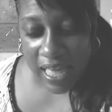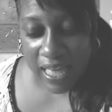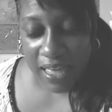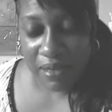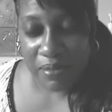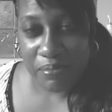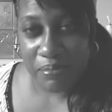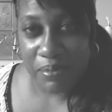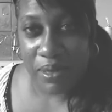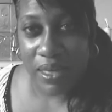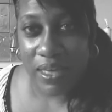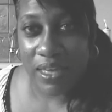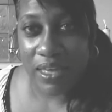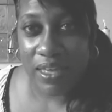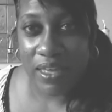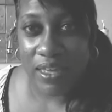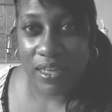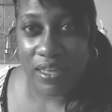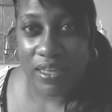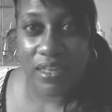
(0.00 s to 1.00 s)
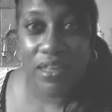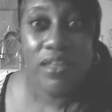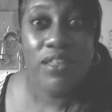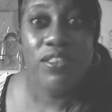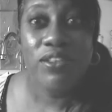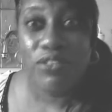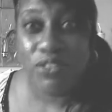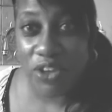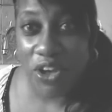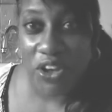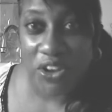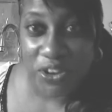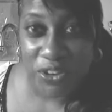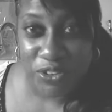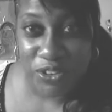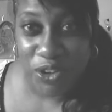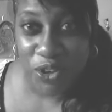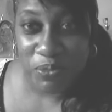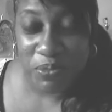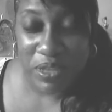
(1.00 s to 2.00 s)
and my other daughter
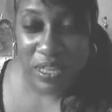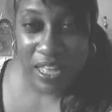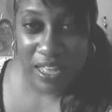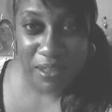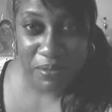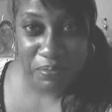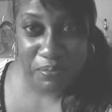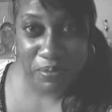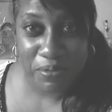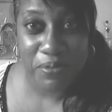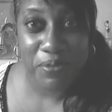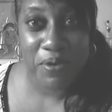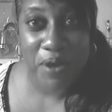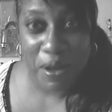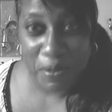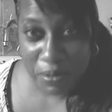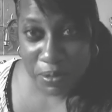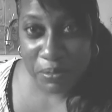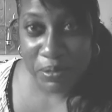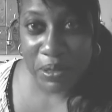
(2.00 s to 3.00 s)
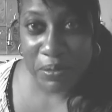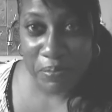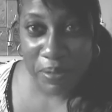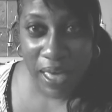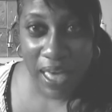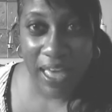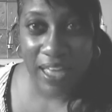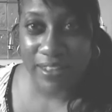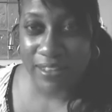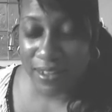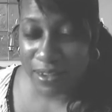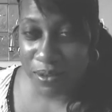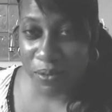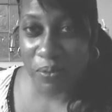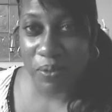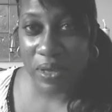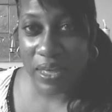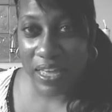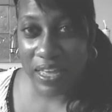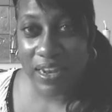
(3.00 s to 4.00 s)
told me I probably packed it
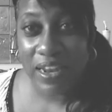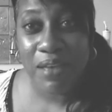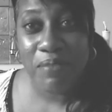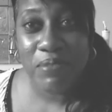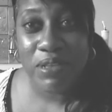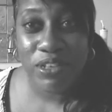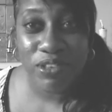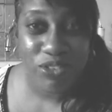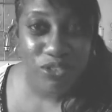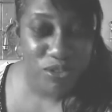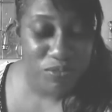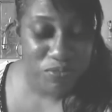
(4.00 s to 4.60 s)
away, and I'm in